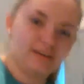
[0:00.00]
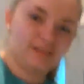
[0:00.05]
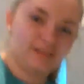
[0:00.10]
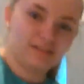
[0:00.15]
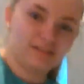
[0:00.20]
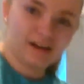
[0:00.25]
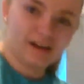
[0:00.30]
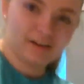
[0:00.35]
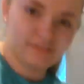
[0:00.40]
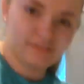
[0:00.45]
a
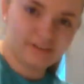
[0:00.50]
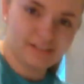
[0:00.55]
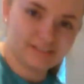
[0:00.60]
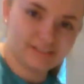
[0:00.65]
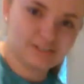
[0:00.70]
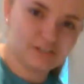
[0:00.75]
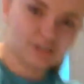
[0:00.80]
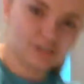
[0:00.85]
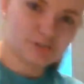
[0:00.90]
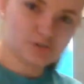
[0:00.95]
lot of it is
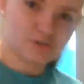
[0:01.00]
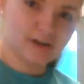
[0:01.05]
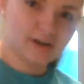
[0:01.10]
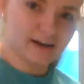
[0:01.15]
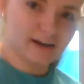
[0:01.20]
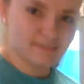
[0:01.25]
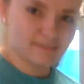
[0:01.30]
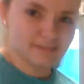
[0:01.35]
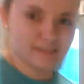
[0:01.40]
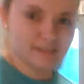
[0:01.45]
just
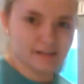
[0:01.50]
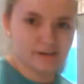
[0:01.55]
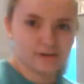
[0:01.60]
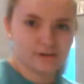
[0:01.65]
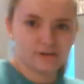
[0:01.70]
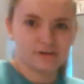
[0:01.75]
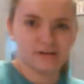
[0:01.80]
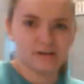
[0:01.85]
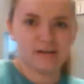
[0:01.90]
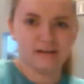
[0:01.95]
trial and
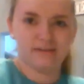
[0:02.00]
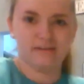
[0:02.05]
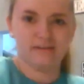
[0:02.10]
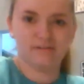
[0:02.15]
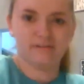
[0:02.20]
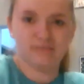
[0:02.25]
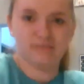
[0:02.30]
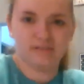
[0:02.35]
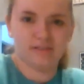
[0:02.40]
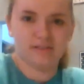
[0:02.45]
error,
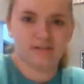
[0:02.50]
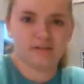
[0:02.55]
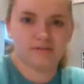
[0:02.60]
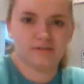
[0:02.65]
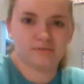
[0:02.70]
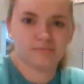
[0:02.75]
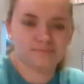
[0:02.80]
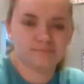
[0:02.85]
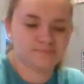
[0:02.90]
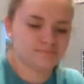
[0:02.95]
and you know,
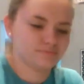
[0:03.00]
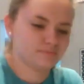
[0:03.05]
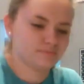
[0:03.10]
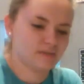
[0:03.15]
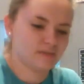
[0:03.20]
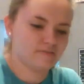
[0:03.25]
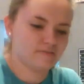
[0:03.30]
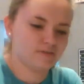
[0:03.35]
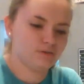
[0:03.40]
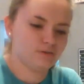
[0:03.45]

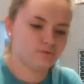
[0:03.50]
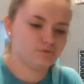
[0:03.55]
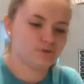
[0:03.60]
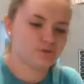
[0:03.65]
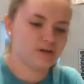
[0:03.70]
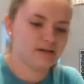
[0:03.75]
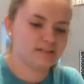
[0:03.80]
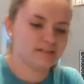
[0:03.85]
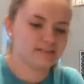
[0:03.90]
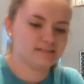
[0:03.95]
if you
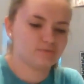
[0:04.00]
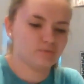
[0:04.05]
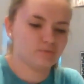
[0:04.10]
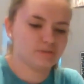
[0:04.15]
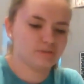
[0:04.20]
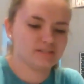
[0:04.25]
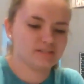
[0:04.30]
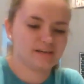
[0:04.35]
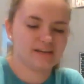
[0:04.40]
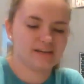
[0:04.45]
try this
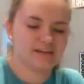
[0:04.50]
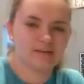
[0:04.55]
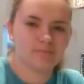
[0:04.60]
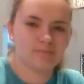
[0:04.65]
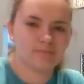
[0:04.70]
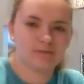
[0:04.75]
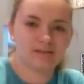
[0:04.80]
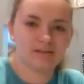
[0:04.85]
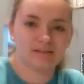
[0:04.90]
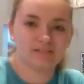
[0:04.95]
one time
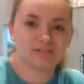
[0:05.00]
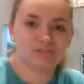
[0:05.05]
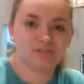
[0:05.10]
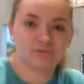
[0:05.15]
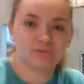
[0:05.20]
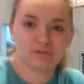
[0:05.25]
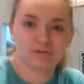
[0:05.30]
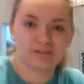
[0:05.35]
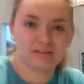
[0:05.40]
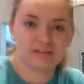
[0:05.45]
and you
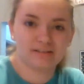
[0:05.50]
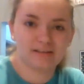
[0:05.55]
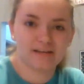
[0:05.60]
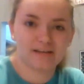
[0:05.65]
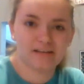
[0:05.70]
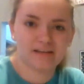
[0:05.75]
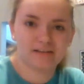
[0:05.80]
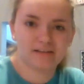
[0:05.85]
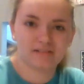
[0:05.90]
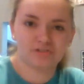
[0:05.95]
really like
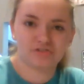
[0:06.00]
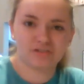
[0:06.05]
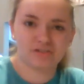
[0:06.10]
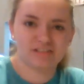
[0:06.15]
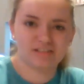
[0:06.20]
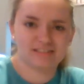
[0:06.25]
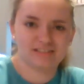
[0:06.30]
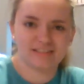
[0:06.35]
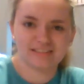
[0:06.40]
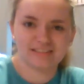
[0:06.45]
it, and you try it
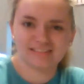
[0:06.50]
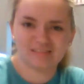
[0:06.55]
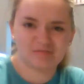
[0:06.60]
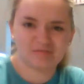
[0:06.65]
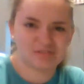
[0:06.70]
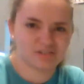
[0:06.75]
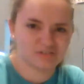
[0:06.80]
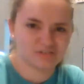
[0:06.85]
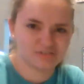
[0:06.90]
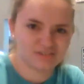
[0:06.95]
the next time and you
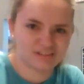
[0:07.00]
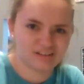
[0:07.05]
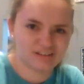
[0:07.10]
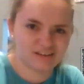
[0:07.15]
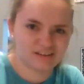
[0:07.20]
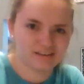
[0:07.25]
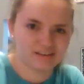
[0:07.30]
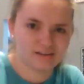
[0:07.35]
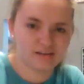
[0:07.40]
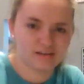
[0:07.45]
don't really
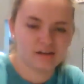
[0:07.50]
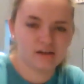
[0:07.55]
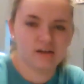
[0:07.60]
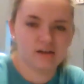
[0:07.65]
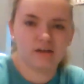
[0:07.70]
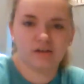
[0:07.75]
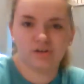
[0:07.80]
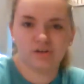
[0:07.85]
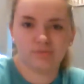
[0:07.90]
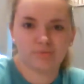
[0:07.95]
like it,
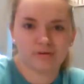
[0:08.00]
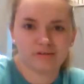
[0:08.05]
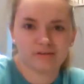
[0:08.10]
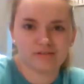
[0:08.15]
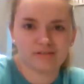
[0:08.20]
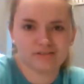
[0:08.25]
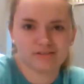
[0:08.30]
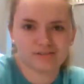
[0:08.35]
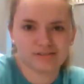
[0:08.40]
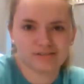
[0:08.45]
you probably
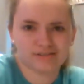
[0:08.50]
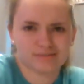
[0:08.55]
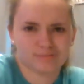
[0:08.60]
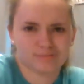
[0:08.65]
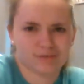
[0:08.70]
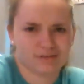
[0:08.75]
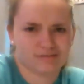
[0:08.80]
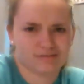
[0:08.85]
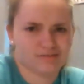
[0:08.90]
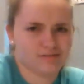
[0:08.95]
just did
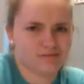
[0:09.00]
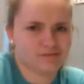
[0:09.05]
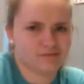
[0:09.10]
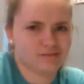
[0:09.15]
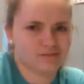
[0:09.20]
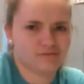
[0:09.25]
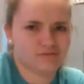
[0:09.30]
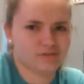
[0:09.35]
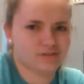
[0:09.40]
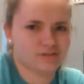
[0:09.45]
something a little
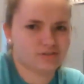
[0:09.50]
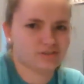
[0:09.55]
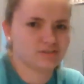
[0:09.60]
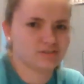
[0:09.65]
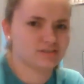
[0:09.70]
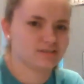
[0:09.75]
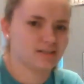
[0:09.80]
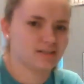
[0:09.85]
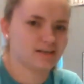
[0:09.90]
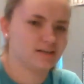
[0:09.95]
different.
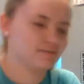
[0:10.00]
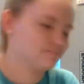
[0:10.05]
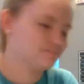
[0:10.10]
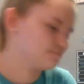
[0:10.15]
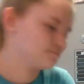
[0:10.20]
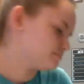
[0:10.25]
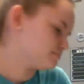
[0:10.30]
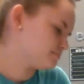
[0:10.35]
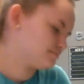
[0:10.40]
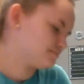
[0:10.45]
Just like
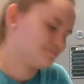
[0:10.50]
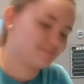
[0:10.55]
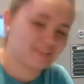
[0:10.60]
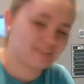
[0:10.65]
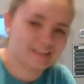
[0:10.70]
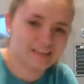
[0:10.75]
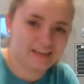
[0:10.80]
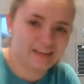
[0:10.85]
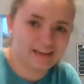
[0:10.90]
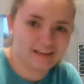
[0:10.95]

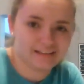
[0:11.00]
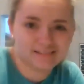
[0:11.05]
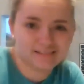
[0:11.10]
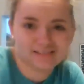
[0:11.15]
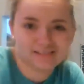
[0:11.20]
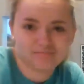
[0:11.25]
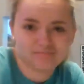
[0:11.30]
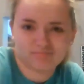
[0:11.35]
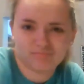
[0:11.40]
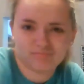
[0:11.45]

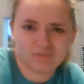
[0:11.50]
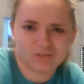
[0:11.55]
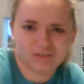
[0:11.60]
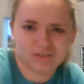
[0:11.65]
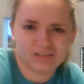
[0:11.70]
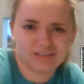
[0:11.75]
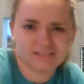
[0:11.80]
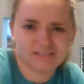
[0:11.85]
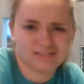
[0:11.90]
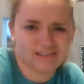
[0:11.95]
guess.
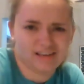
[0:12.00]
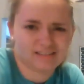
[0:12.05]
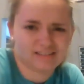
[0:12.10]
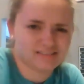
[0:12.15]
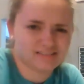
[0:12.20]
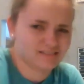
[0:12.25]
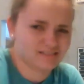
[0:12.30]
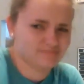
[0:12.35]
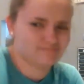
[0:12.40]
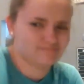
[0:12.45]
Cooking is
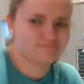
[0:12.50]
guessing.